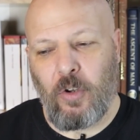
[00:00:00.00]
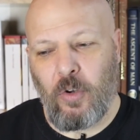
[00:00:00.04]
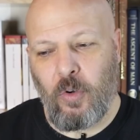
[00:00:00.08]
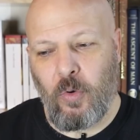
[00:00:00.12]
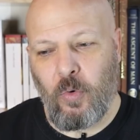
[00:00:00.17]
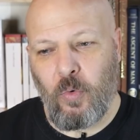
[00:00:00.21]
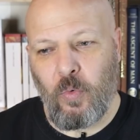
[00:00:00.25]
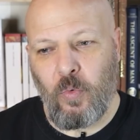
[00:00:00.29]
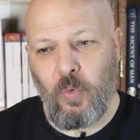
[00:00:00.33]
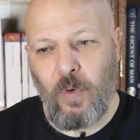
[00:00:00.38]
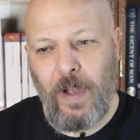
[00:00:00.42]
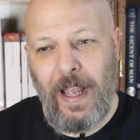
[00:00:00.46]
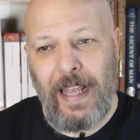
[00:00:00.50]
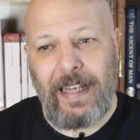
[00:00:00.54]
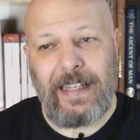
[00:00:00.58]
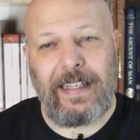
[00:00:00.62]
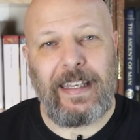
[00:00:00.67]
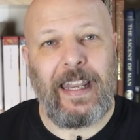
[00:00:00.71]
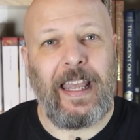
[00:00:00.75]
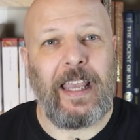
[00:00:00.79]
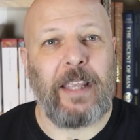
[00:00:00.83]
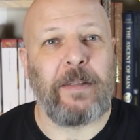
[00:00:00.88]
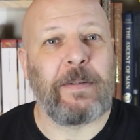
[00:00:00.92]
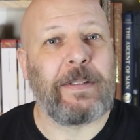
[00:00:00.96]
all had
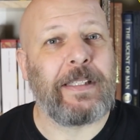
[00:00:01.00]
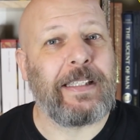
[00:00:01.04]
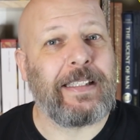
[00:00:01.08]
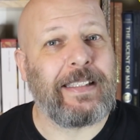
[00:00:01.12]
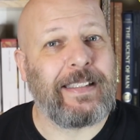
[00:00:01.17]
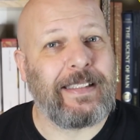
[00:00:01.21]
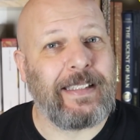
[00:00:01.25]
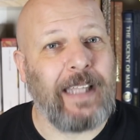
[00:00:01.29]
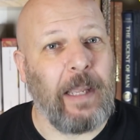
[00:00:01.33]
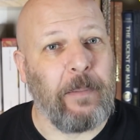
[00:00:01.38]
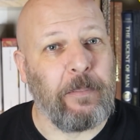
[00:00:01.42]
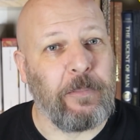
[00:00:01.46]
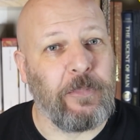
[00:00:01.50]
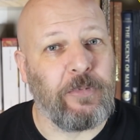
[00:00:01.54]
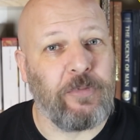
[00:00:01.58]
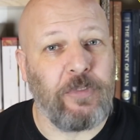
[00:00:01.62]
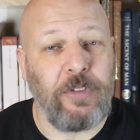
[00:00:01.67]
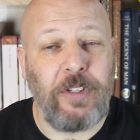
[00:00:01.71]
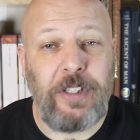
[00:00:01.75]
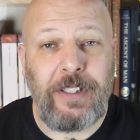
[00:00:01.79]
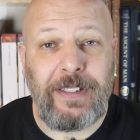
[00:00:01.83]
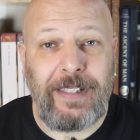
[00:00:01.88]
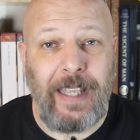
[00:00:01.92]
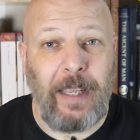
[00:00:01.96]
names that stemmed
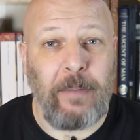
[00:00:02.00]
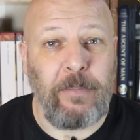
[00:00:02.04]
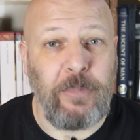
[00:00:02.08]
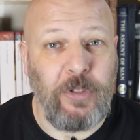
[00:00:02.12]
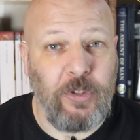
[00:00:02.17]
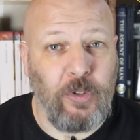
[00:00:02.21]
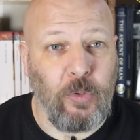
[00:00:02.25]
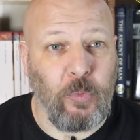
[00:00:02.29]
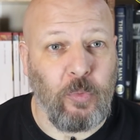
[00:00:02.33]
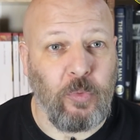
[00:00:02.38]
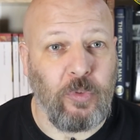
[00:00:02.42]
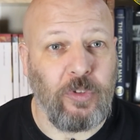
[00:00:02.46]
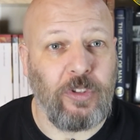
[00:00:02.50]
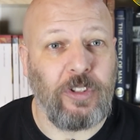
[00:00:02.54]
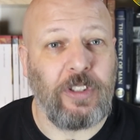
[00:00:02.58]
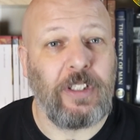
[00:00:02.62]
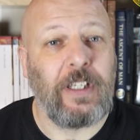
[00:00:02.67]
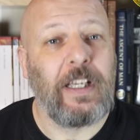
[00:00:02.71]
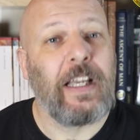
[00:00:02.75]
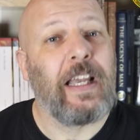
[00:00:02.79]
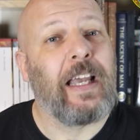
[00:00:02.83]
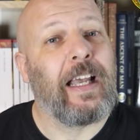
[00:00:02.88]
from the same source,